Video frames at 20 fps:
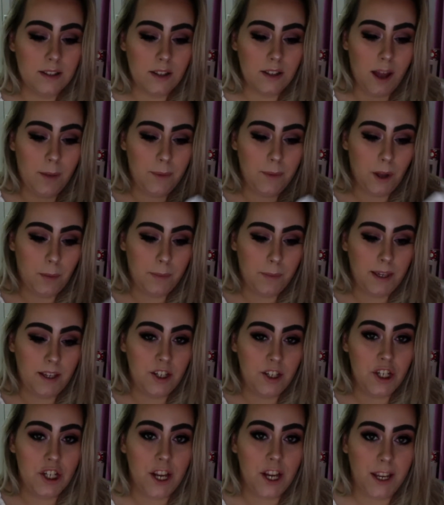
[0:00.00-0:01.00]
I'm not being
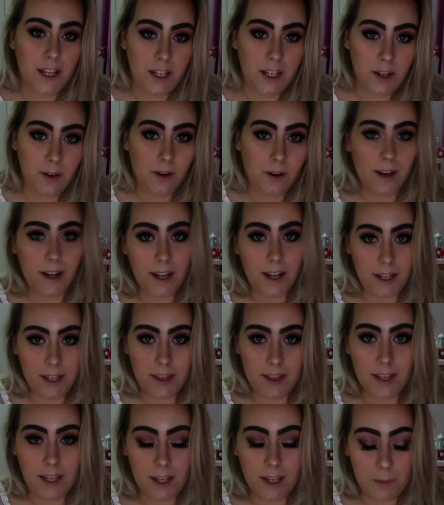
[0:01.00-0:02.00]
shady or
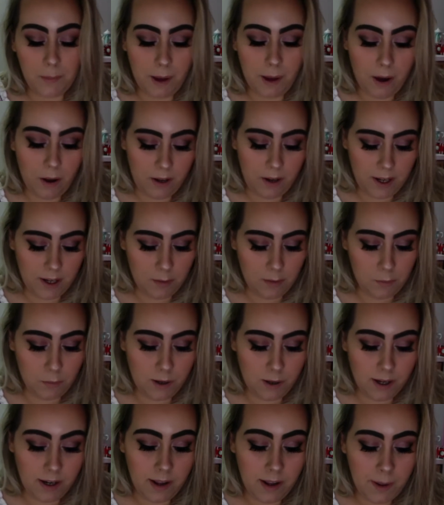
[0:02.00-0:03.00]
anything about it,
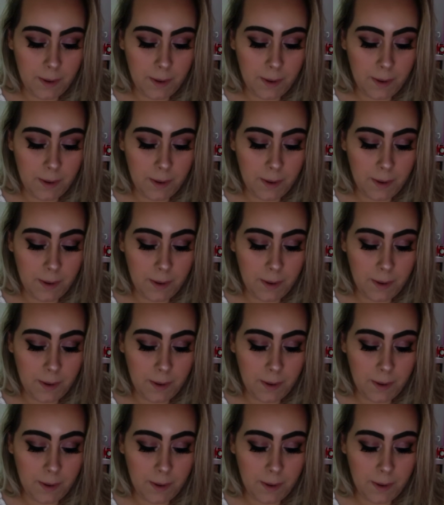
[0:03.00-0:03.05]
but